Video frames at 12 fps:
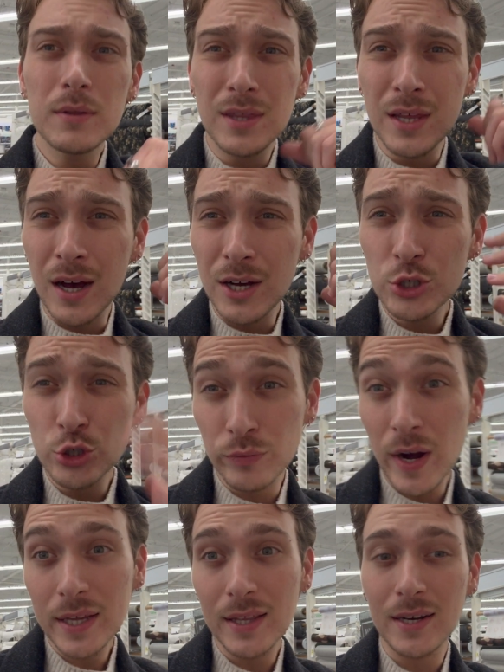the shoe
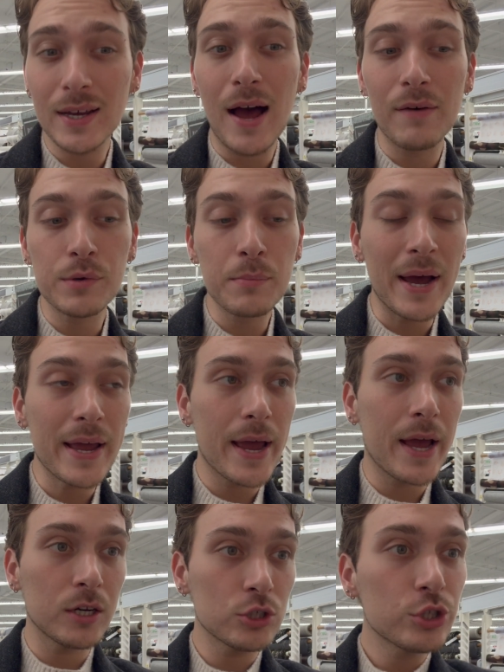rack that I have in my
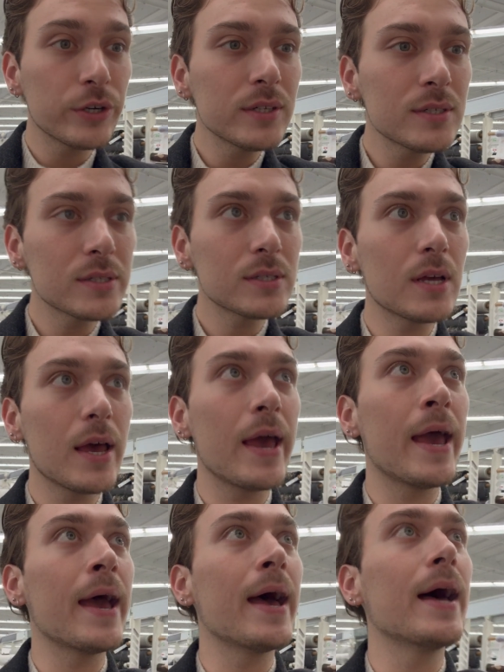entrance.
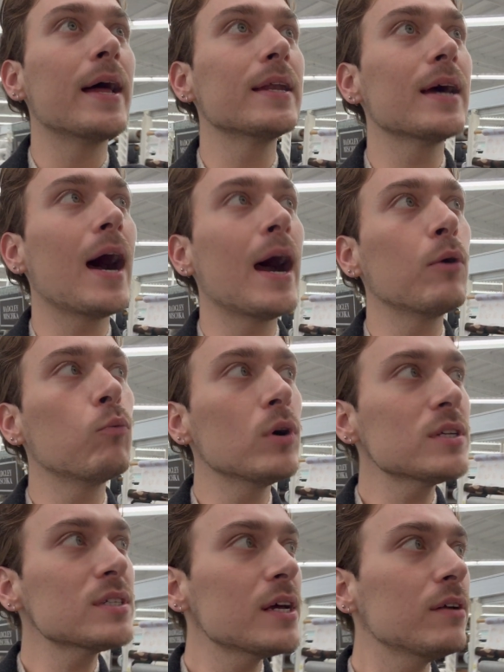And I
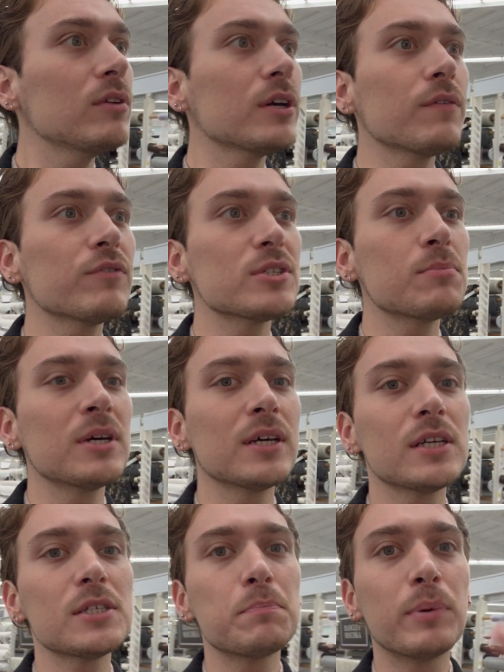was kind of looking for something like
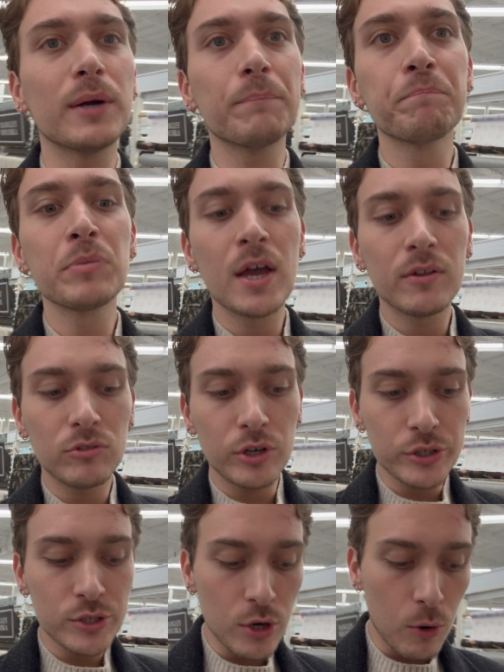this, but
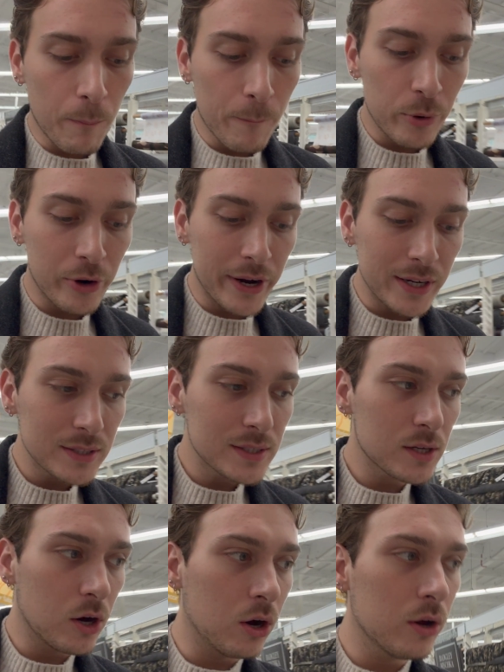there's no print
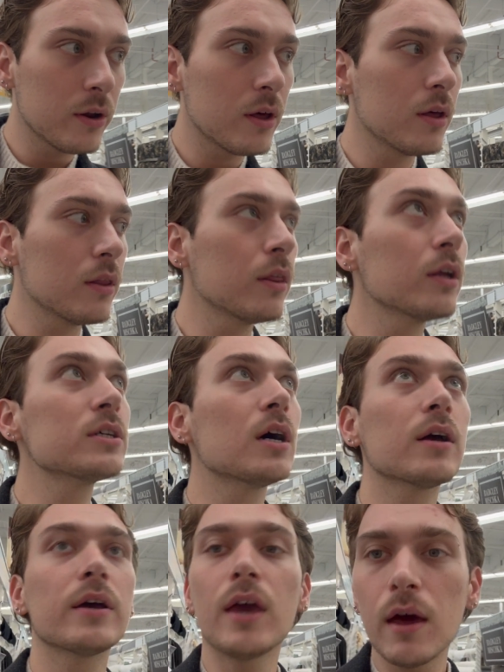on the duck
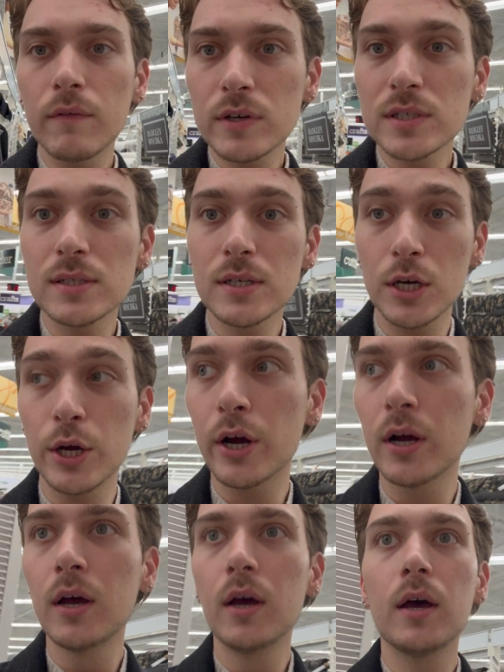canvas here
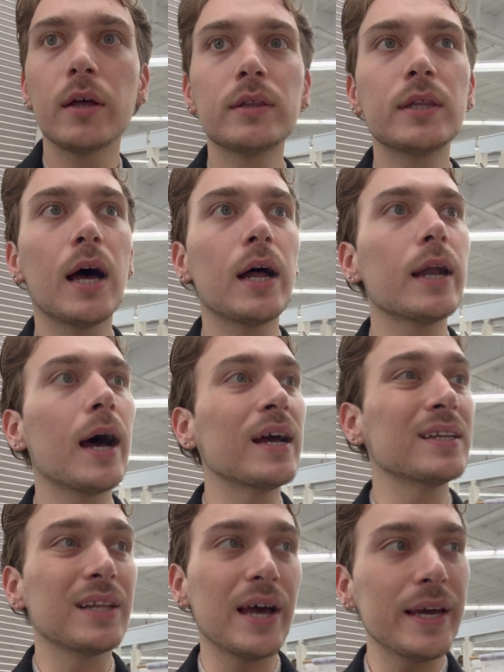that I
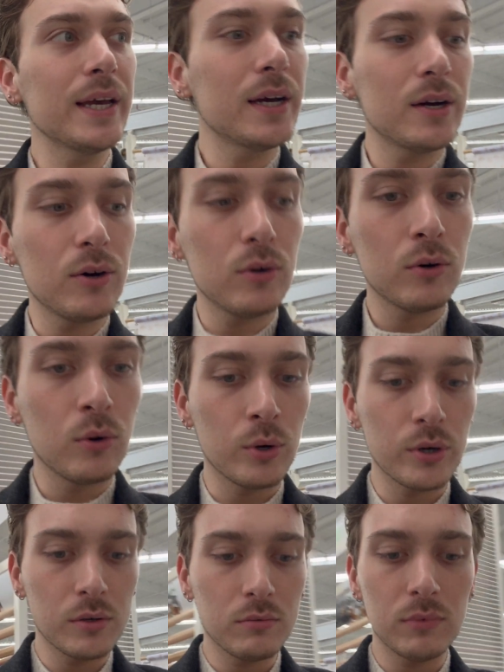like
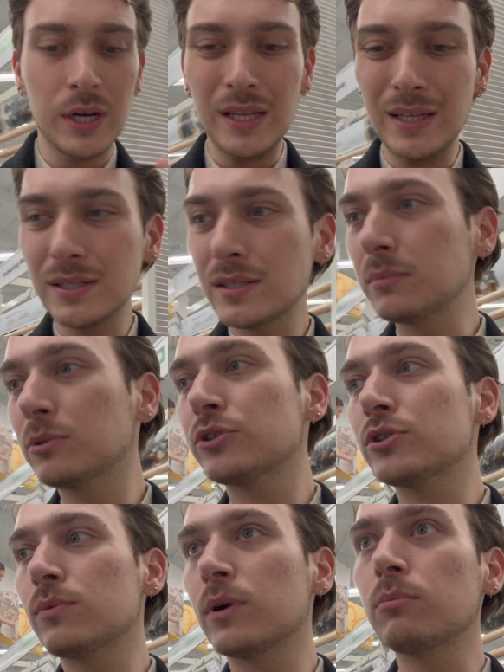or anything similar to
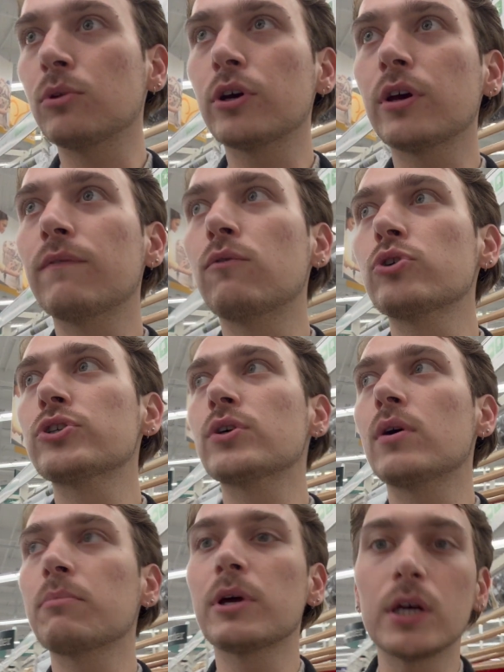what I'm looking for. So
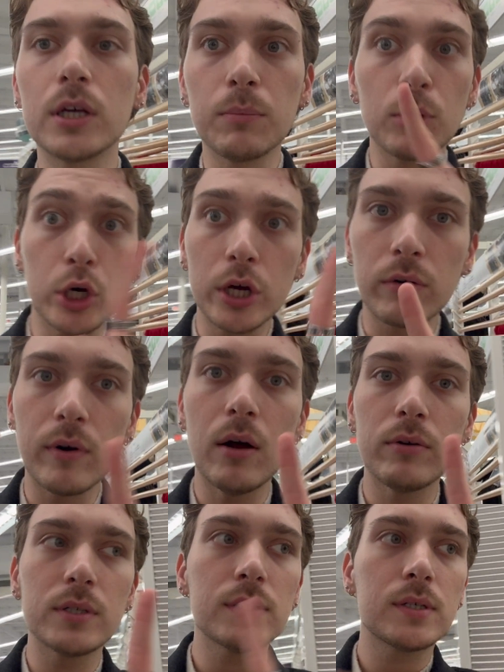I'm gonna keep looking around
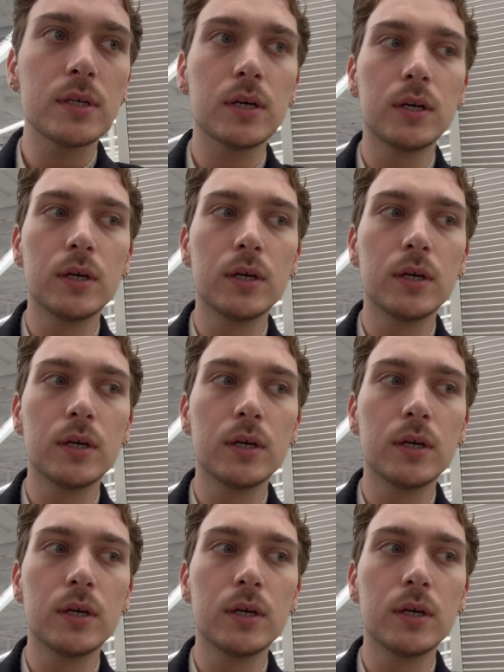and see